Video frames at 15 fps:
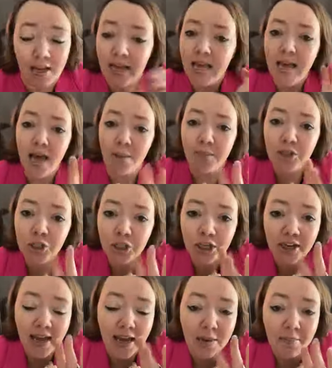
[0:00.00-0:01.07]
I'm going to
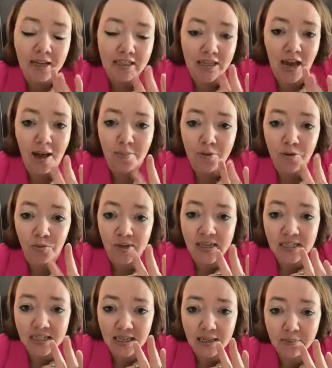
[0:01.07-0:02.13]
share kind of my top 3
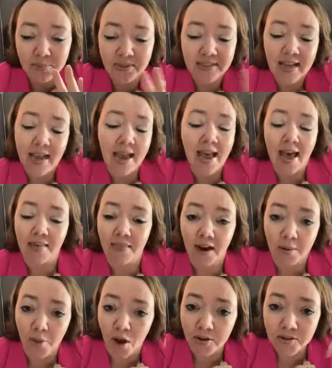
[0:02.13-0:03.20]
tips, and then
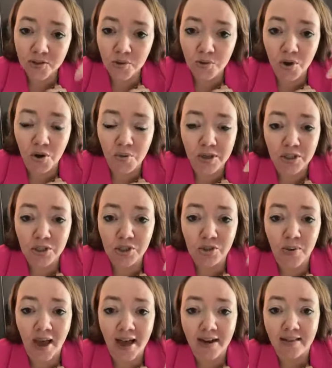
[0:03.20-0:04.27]
I'm also going
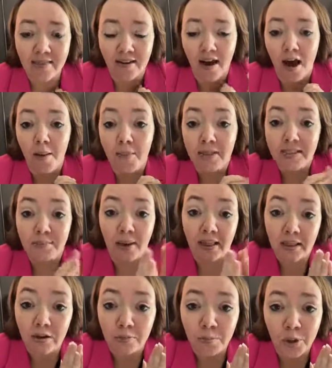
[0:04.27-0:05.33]
to add in the comments my
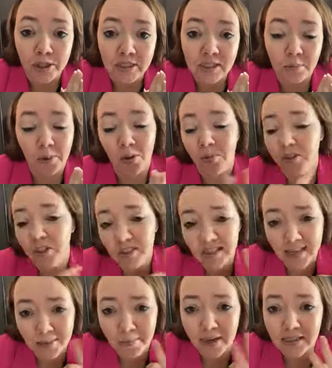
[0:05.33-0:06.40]
little printable, which is
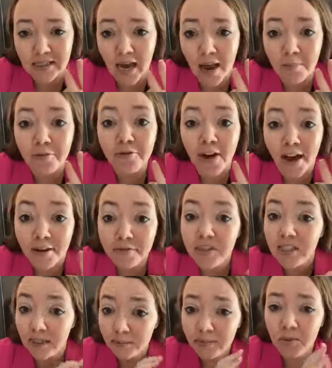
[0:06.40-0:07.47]
like my top 5
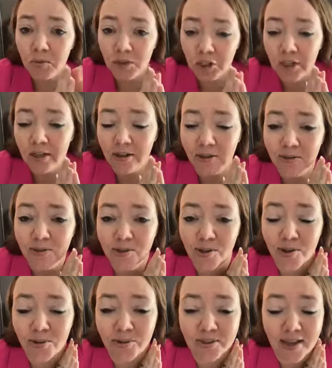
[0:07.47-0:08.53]
tips, which includes
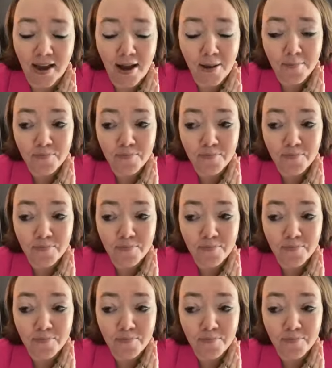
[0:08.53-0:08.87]
those